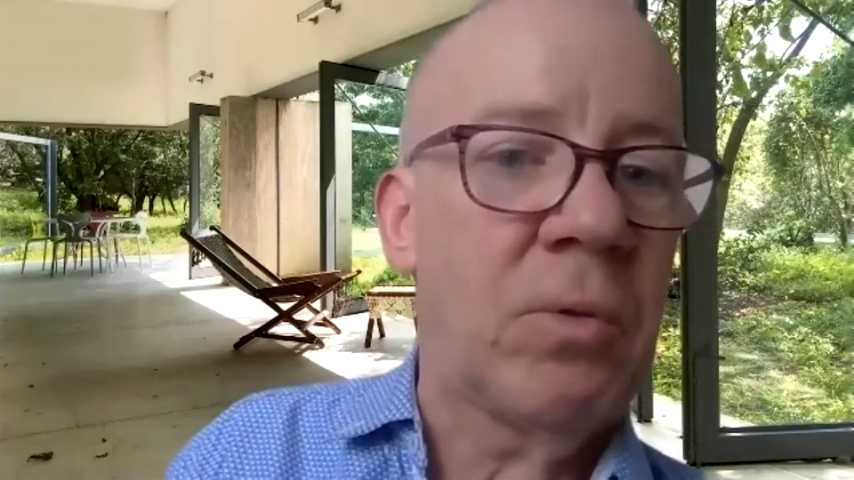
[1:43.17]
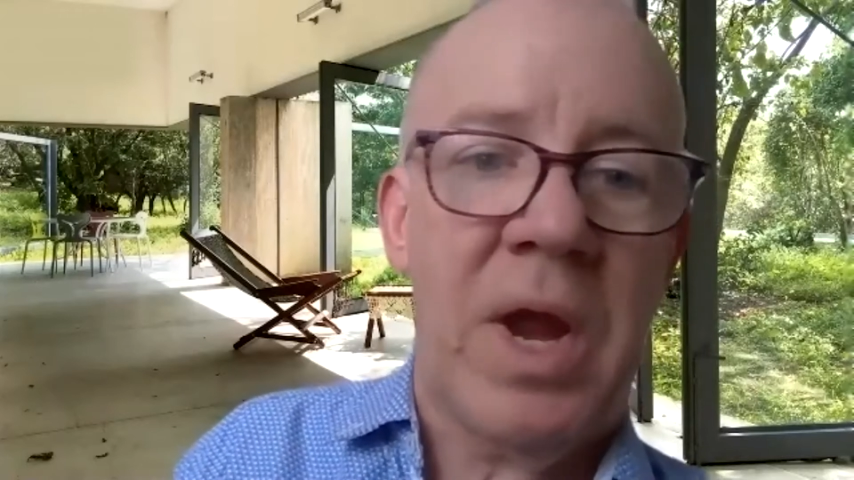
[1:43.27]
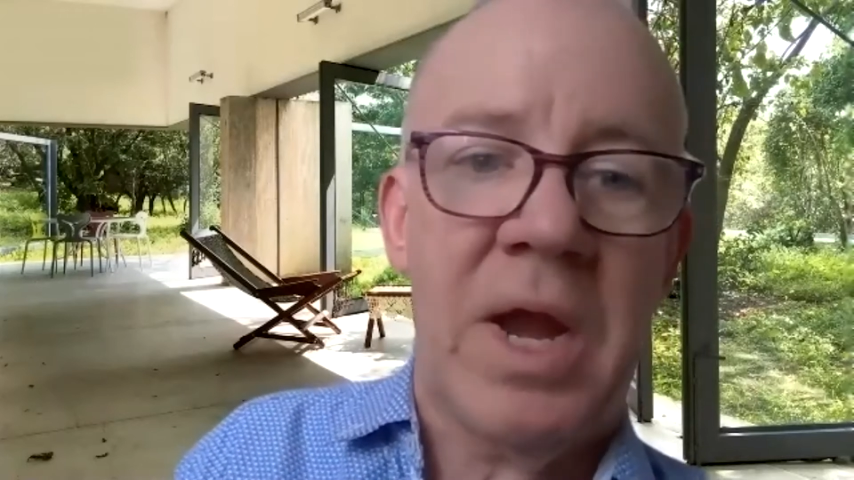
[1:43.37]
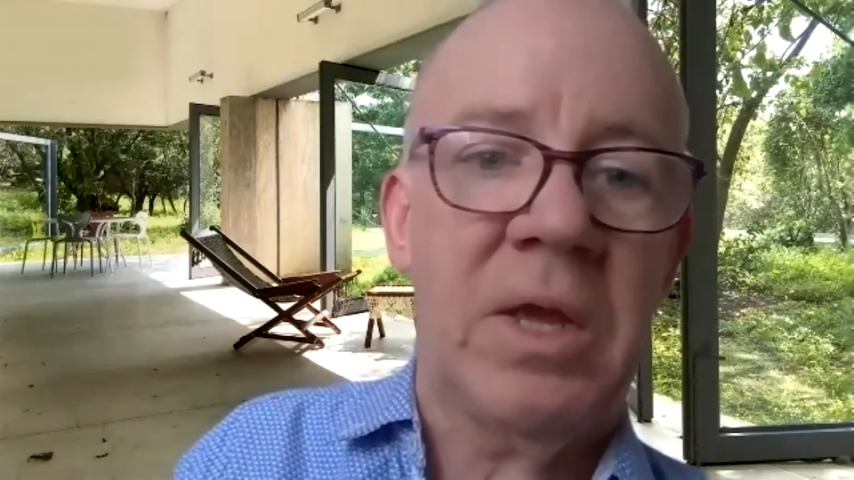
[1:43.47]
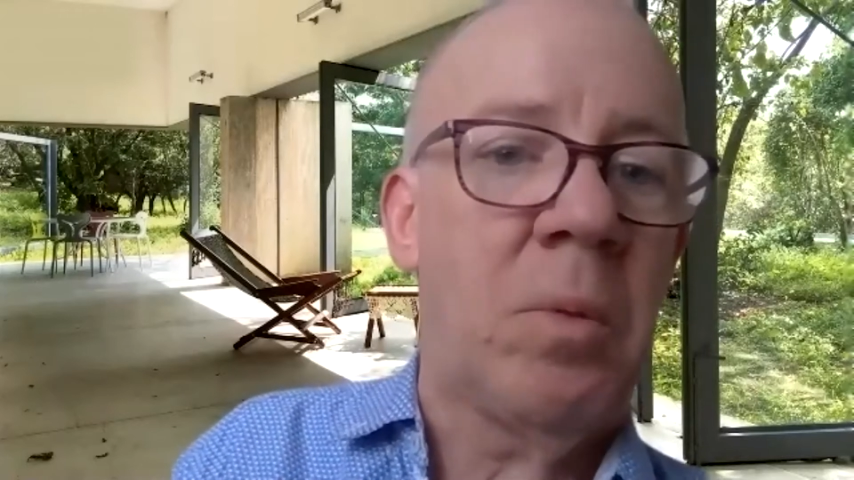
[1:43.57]

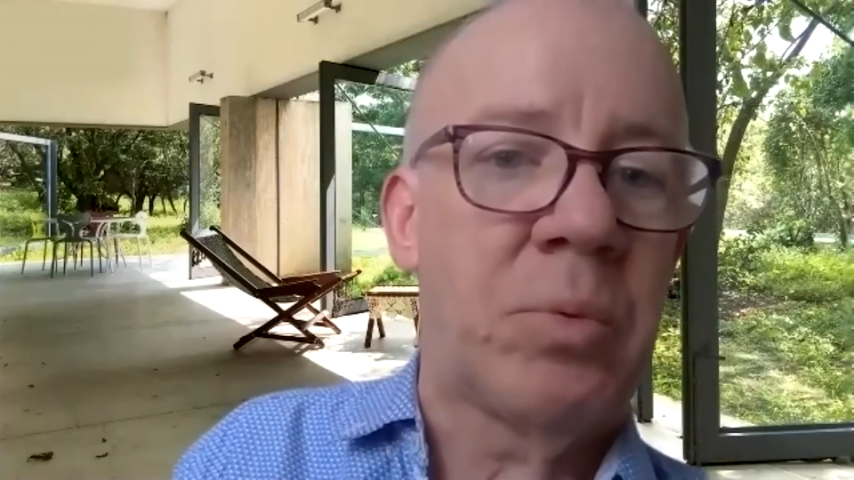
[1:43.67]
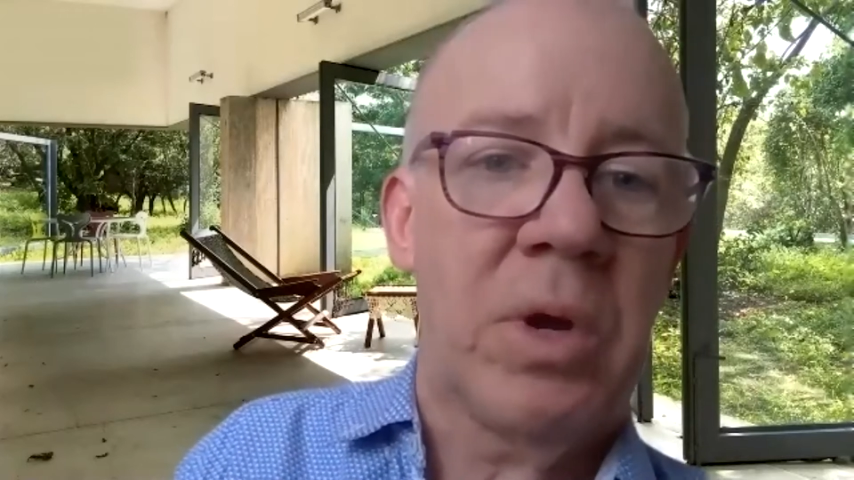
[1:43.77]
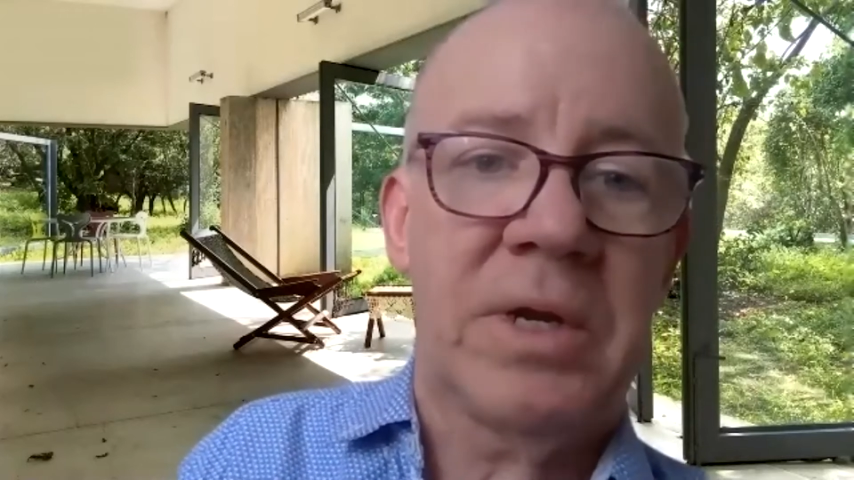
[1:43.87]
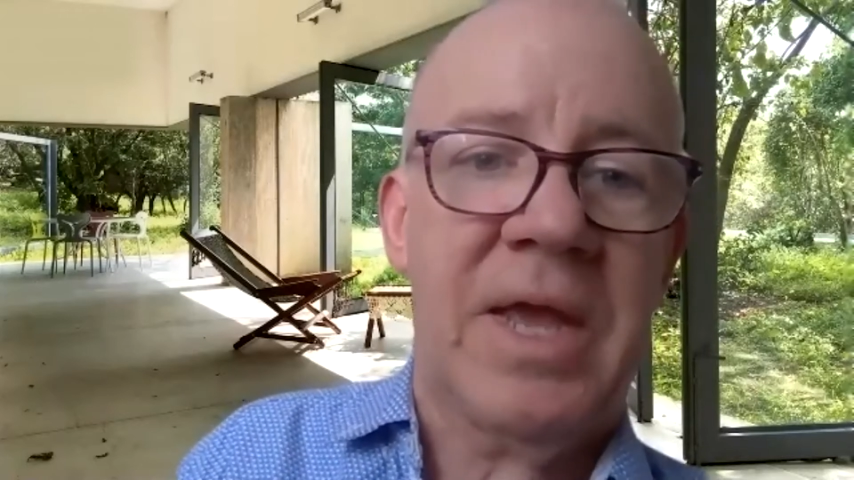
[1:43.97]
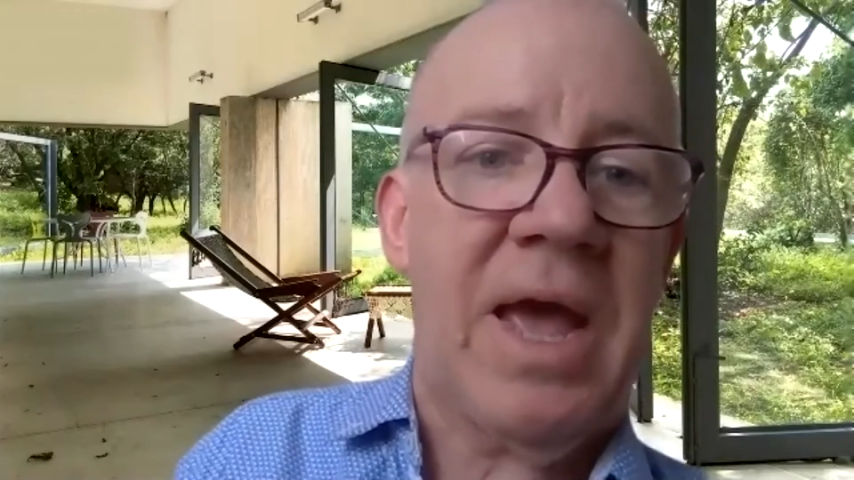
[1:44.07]
radio,
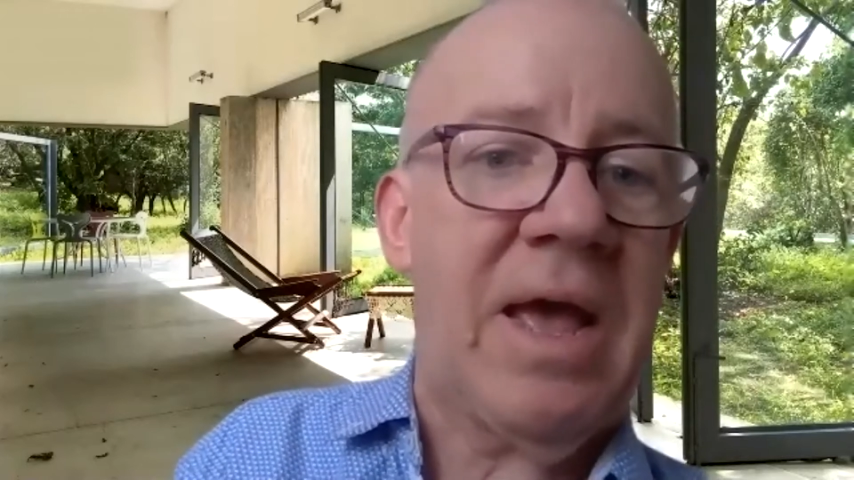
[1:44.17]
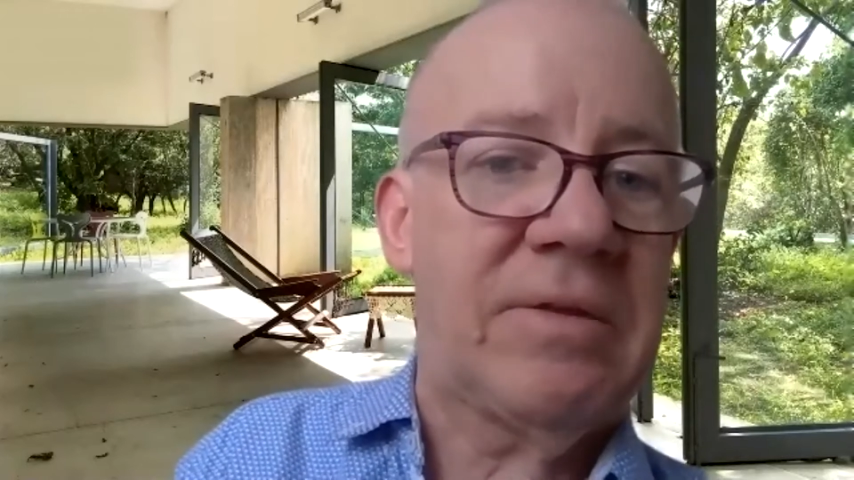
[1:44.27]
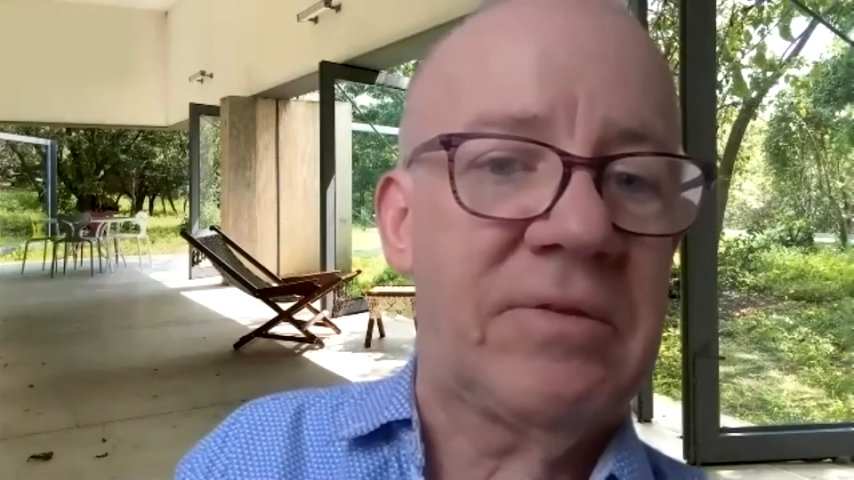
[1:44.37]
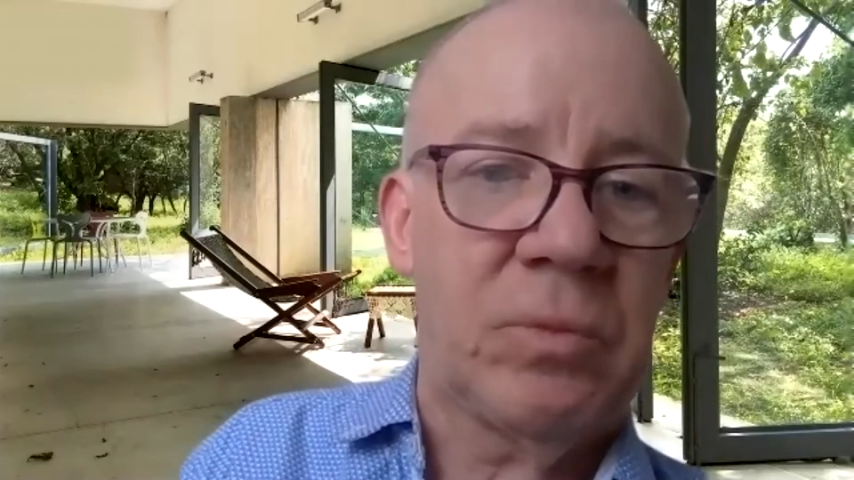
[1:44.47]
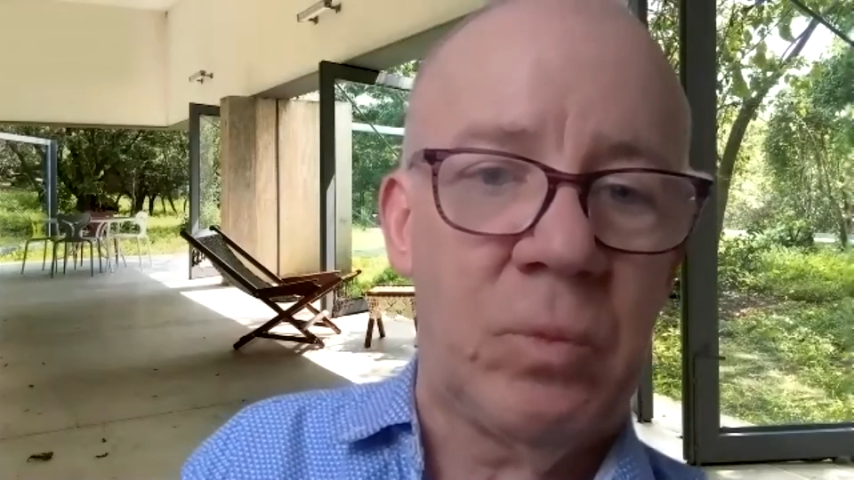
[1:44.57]
broadcast,